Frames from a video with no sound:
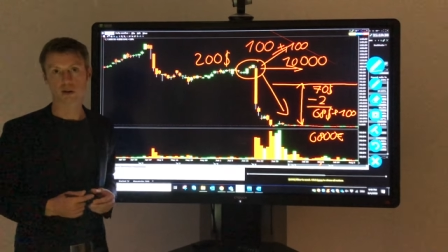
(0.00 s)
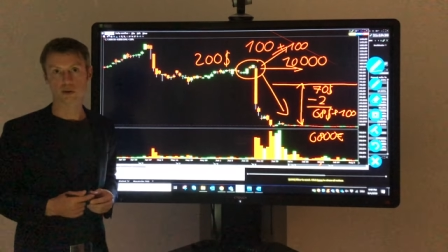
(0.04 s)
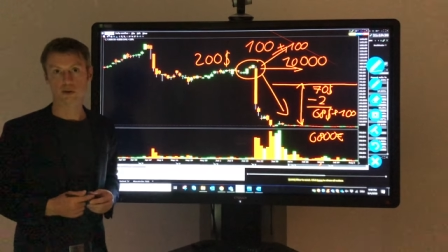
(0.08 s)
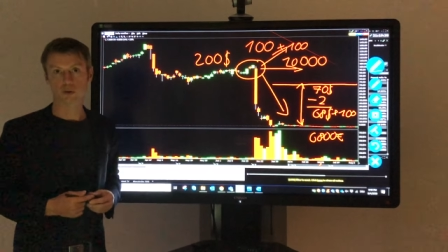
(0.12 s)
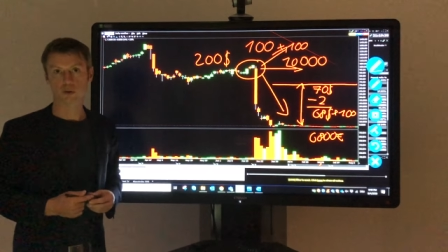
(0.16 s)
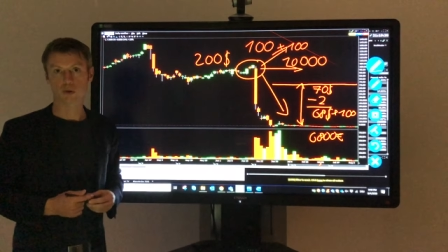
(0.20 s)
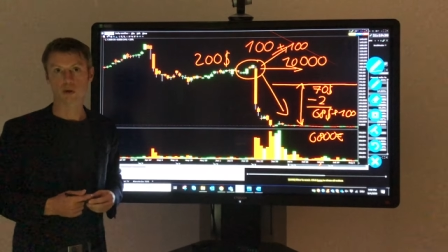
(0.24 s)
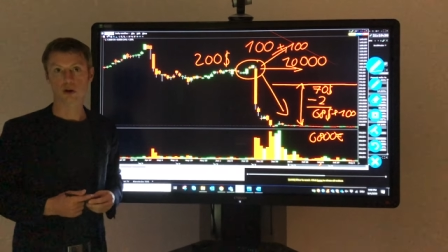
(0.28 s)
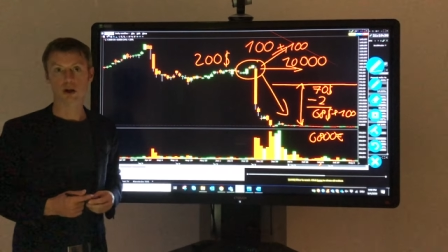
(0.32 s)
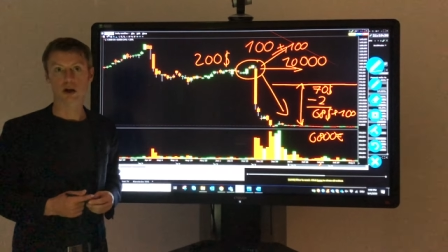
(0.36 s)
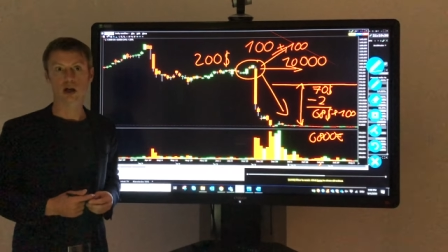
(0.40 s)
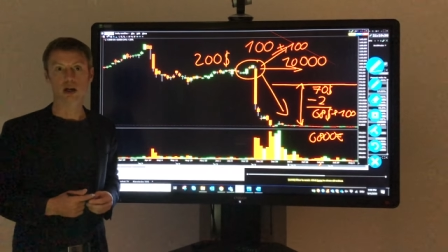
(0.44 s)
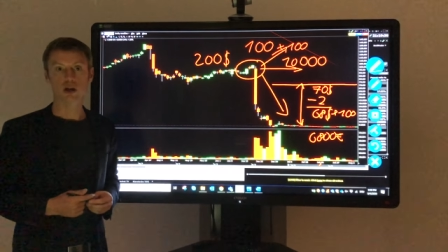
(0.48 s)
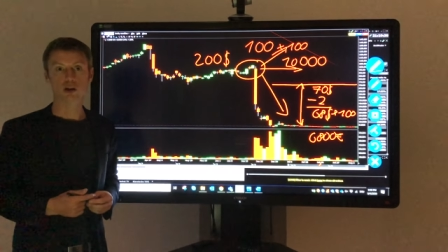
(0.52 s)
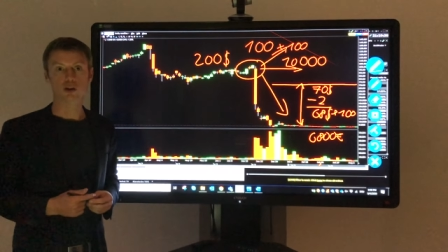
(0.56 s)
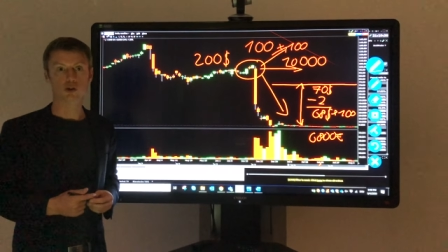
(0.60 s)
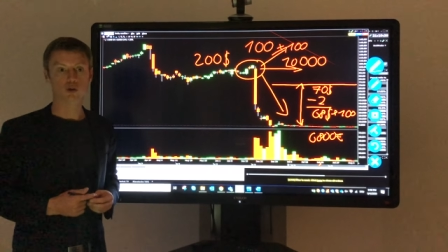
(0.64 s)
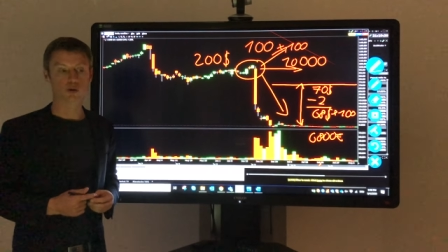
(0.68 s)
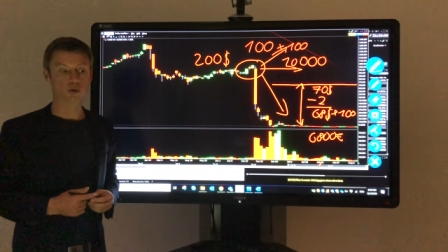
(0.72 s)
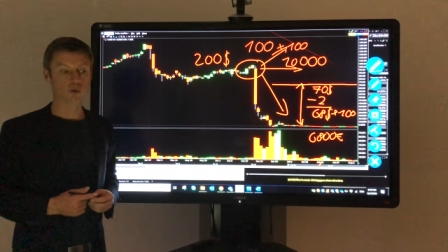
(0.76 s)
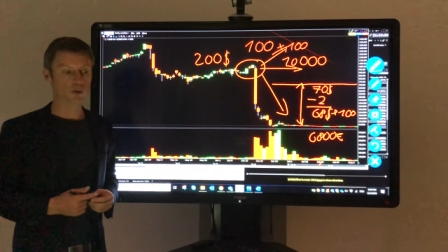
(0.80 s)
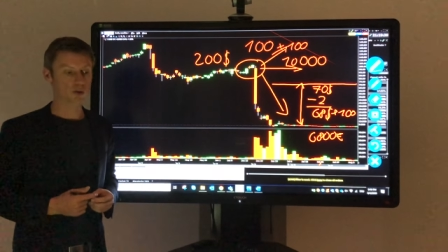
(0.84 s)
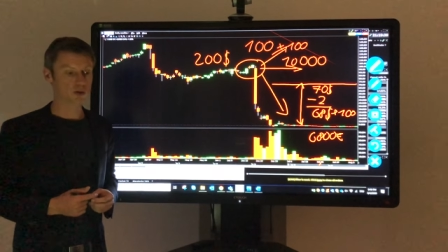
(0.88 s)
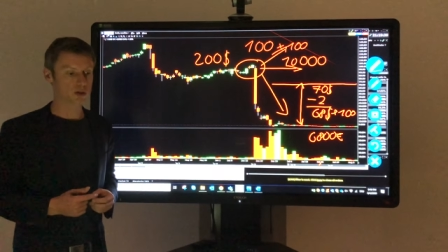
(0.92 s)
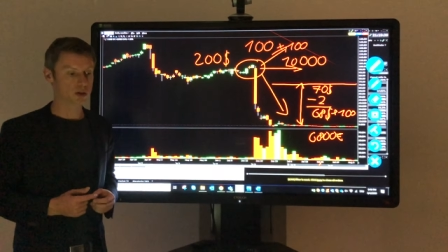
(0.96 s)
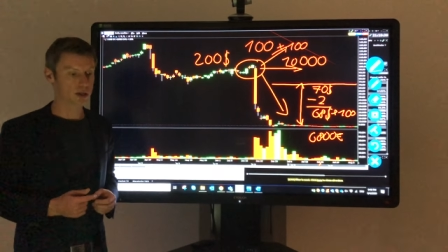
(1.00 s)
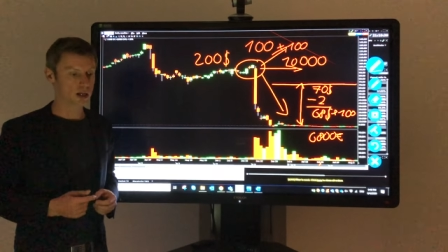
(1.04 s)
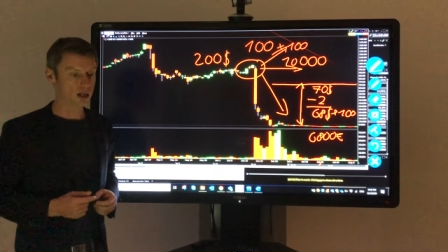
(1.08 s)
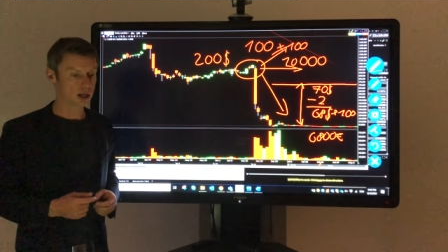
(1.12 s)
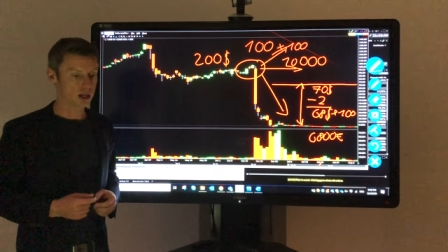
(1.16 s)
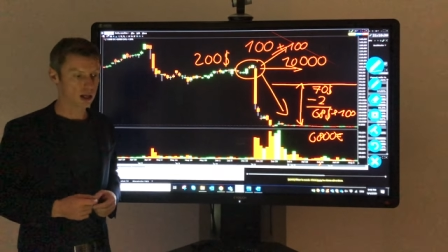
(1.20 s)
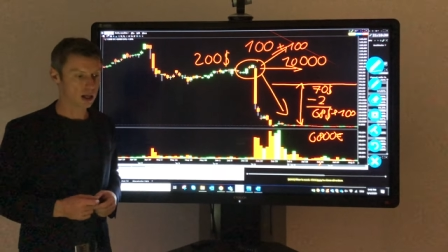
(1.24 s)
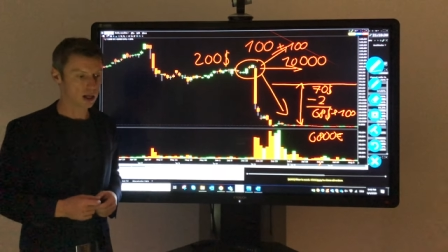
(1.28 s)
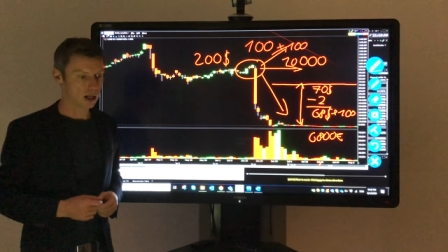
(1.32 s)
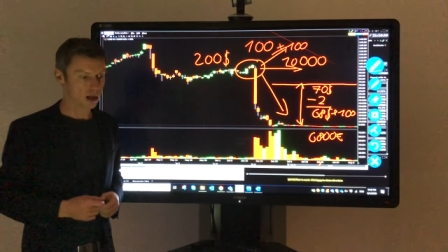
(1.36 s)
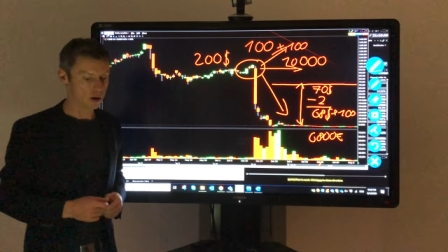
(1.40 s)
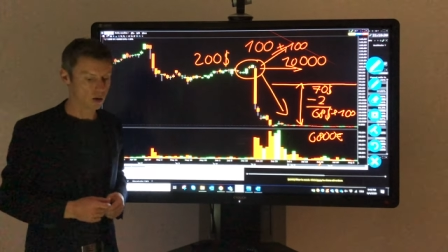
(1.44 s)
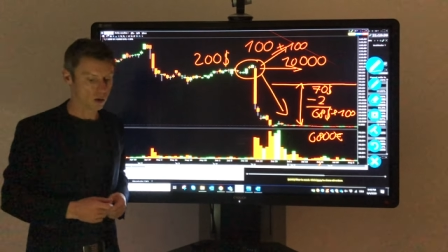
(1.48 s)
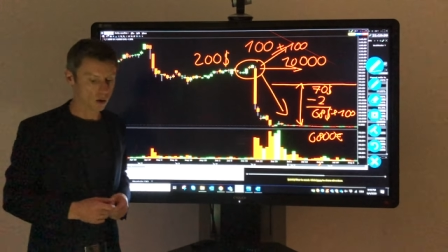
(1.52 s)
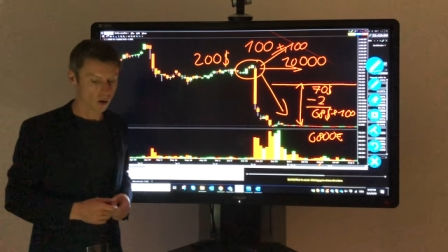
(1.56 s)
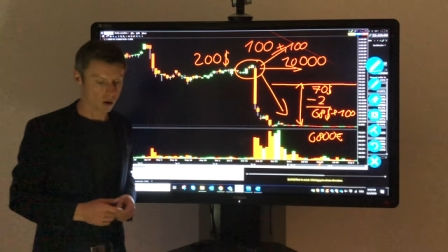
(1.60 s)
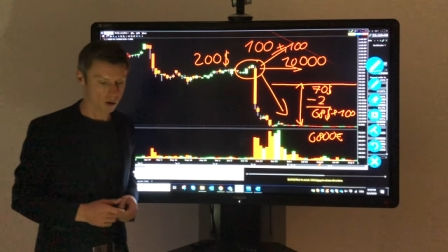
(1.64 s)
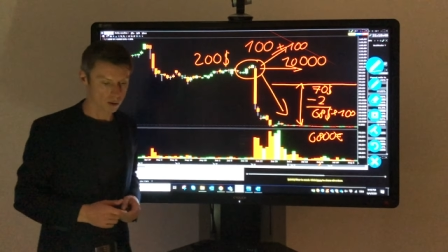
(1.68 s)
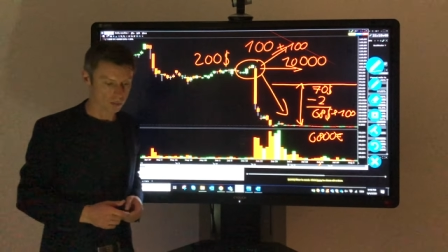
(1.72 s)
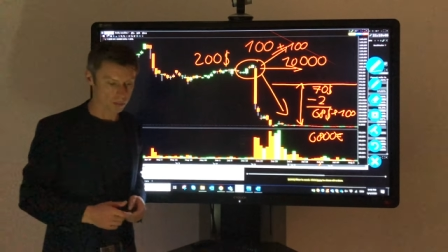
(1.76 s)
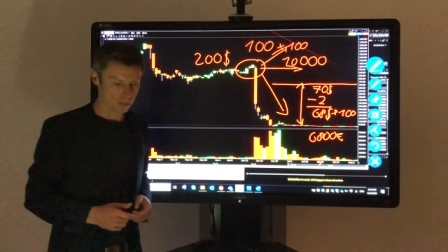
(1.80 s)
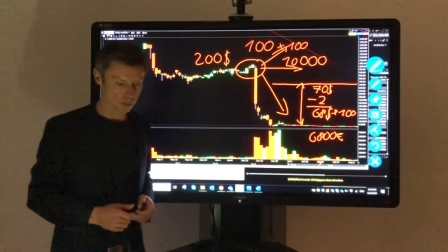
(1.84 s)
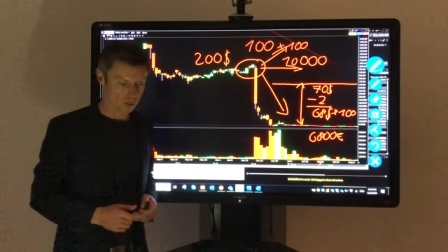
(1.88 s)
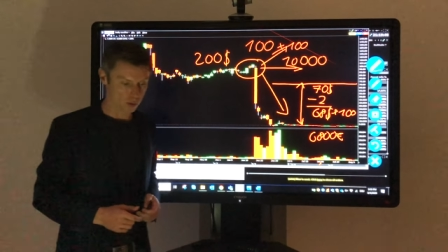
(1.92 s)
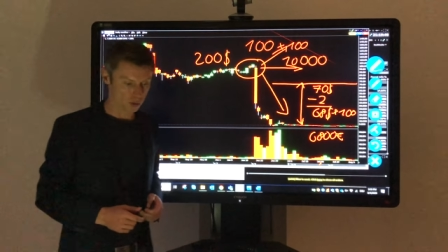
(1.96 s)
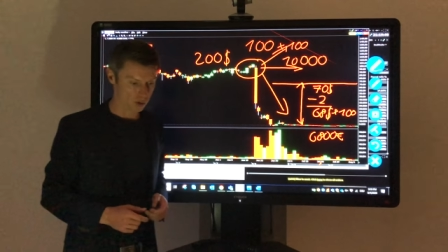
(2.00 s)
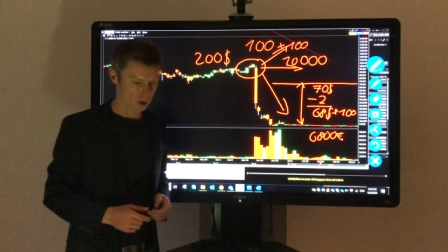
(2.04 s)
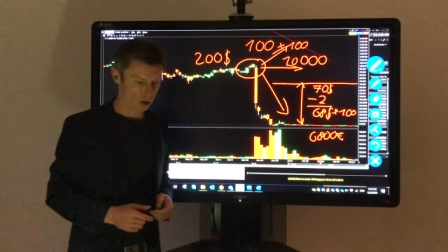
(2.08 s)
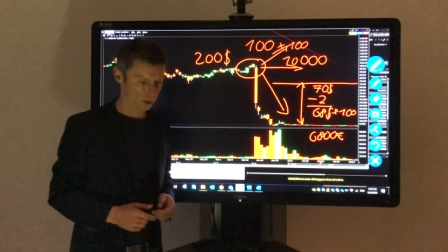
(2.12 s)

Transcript: to choose a long put